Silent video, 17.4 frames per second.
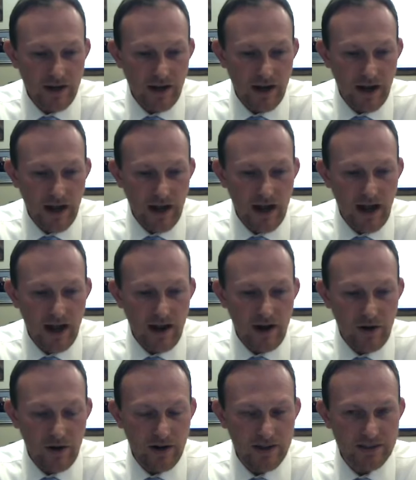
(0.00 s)
Uh, I
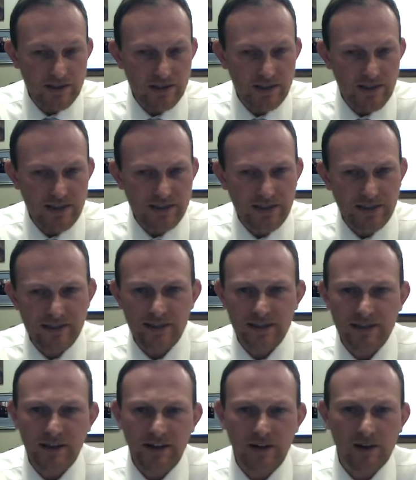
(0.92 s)
already suggested
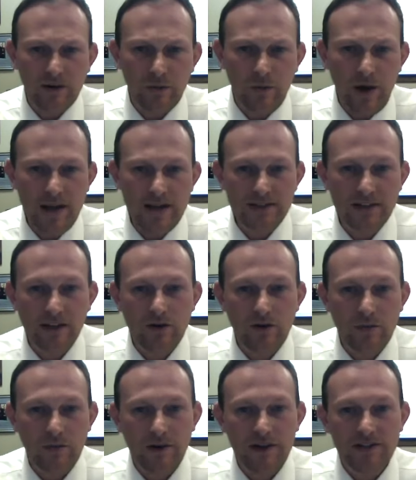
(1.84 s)
that there are ways that
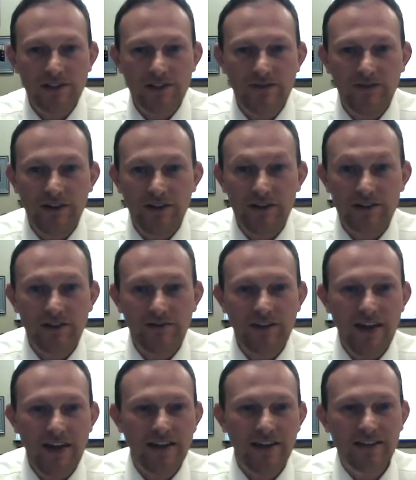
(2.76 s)
corporations feel as if
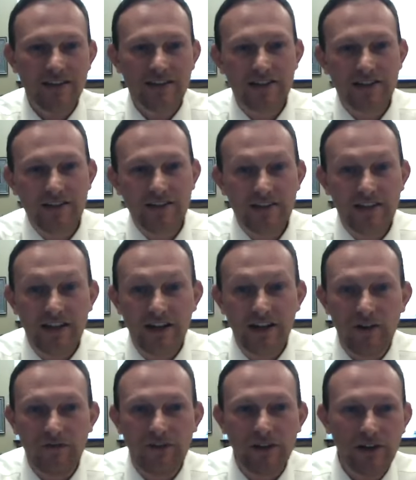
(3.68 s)
they can get
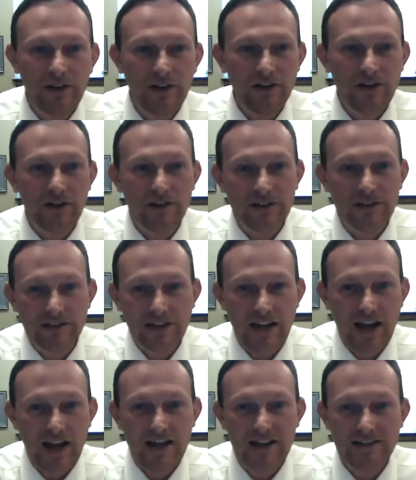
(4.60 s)
off the hook or
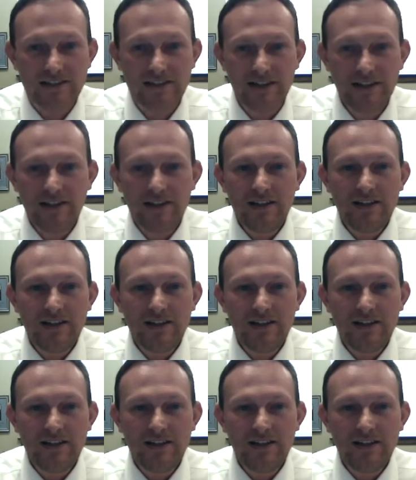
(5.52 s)
disguise